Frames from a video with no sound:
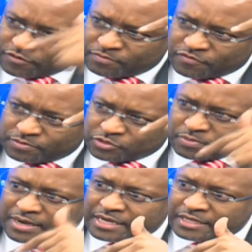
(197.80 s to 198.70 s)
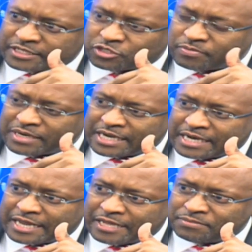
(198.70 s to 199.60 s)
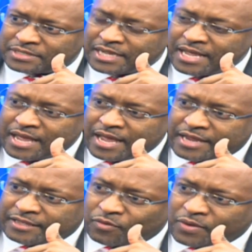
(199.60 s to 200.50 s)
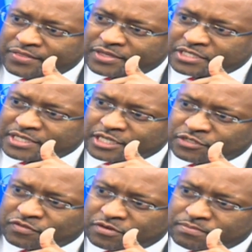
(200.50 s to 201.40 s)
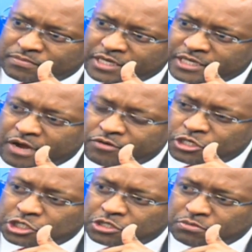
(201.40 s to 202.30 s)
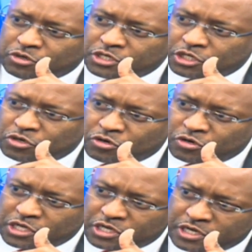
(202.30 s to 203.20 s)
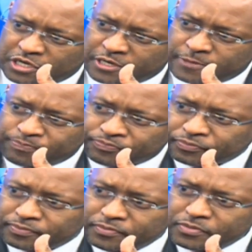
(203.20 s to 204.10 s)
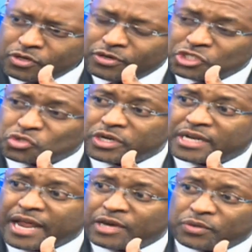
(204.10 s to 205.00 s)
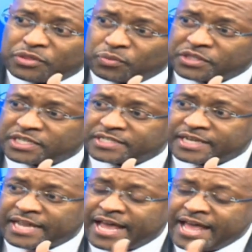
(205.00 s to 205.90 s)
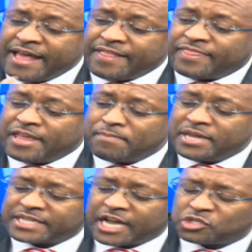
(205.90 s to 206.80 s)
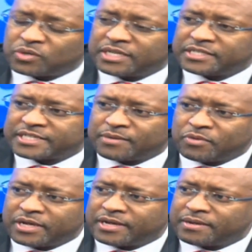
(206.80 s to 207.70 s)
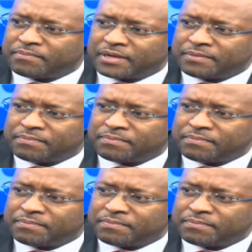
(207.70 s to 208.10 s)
from Somalia, that Somalia claims, and the one that starts from down in Shimoni going on a straight line with Tanzania, they meet actually somewhere